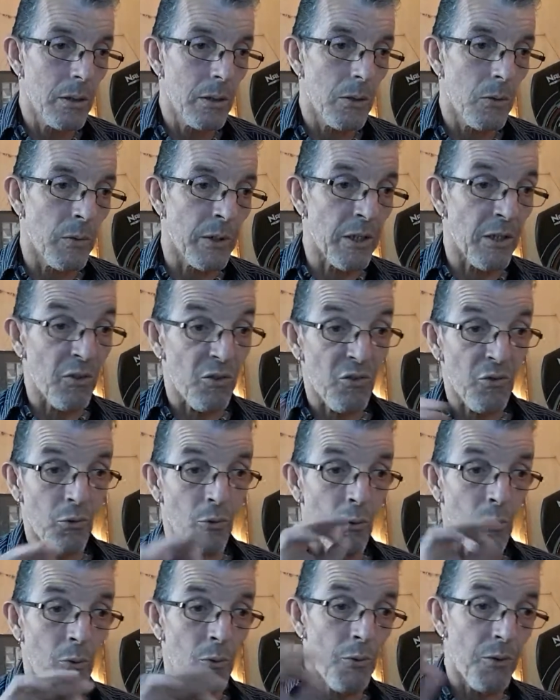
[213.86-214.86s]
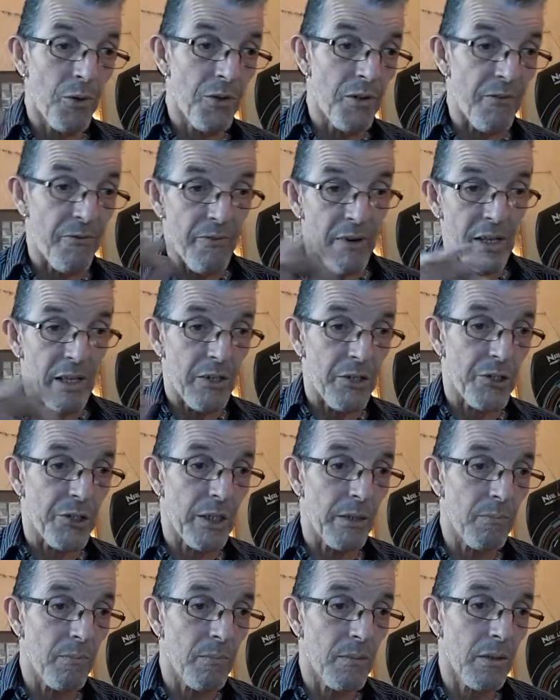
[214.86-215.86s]
when I saw the
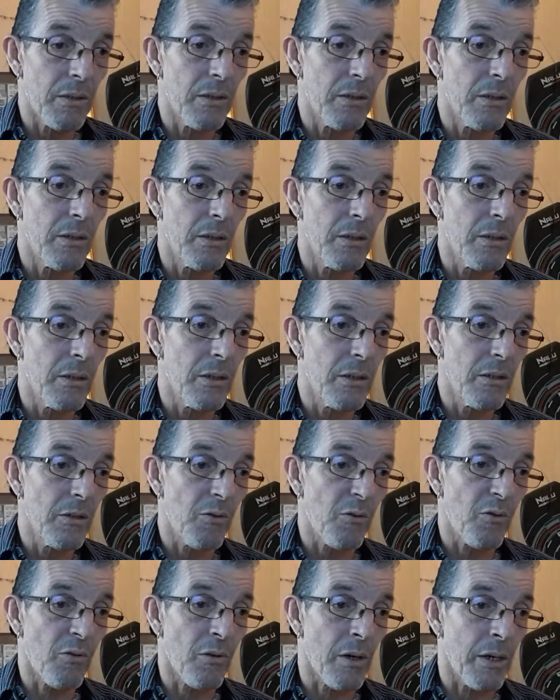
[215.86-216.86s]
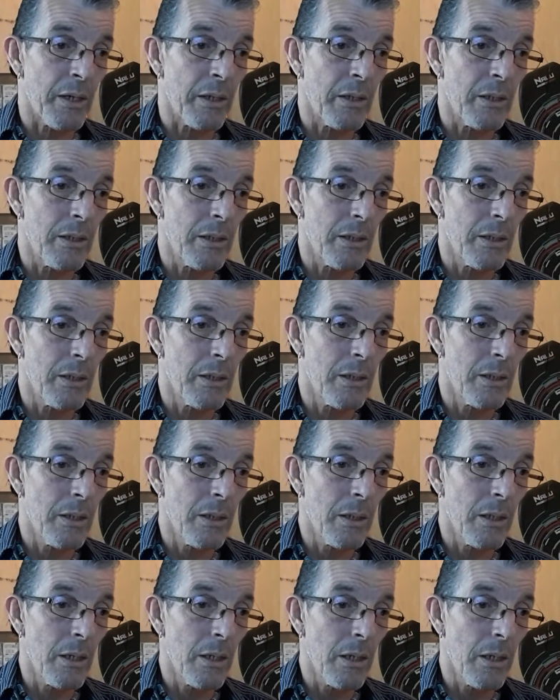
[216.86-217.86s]
fellowship sign,
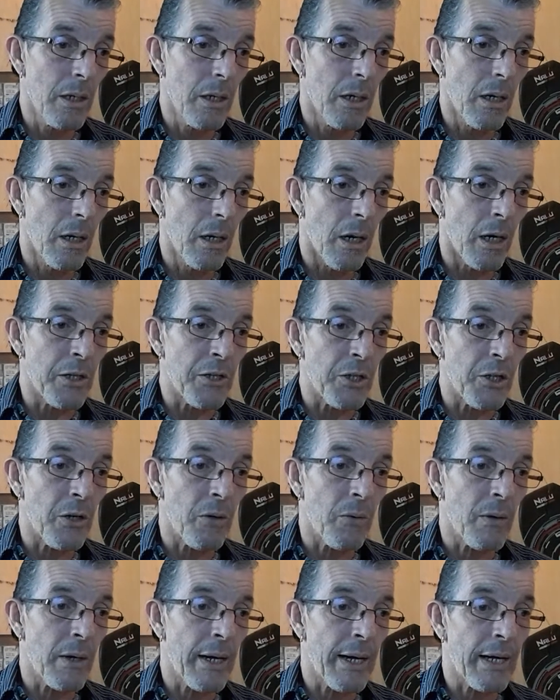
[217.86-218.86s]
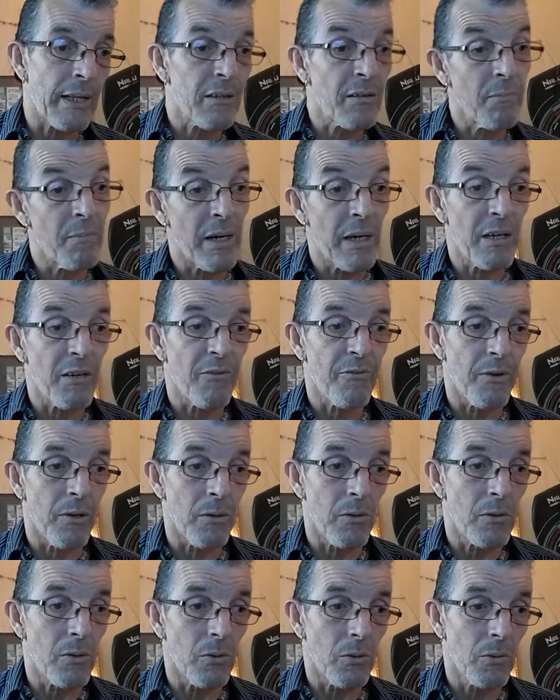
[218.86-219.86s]
I knew I had to make a
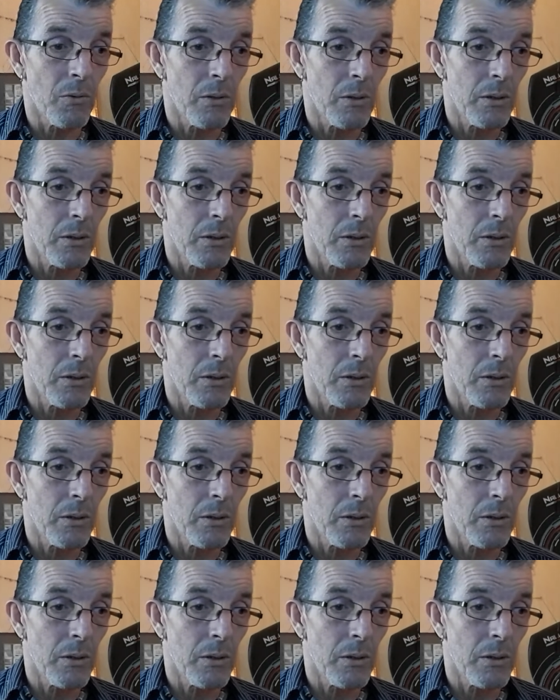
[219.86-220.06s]
phone call.